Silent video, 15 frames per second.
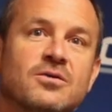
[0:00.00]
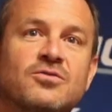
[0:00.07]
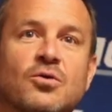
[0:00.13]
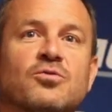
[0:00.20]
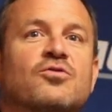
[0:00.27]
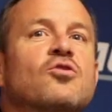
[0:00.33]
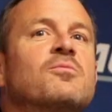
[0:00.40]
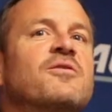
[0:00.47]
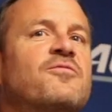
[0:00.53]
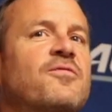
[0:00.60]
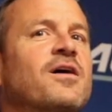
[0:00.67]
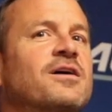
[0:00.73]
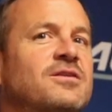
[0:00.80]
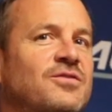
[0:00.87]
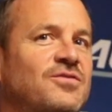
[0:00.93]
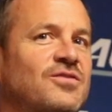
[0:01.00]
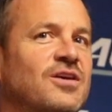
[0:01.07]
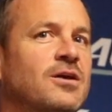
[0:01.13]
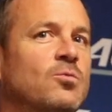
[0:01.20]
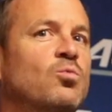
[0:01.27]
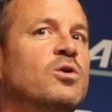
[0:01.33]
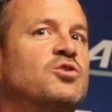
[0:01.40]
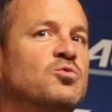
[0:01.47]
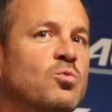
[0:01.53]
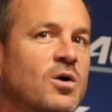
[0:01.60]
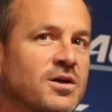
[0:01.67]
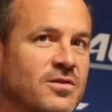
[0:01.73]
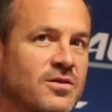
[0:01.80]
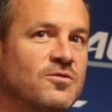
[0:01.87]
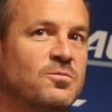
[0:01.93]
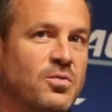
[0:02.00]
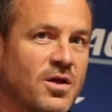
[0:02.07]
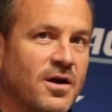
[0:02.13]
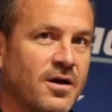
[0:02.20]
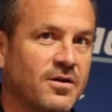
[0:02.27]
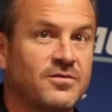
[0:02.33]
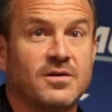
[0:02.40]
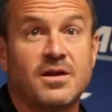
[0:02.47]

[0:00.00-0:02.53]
So it's going to be fun to see which one of these players.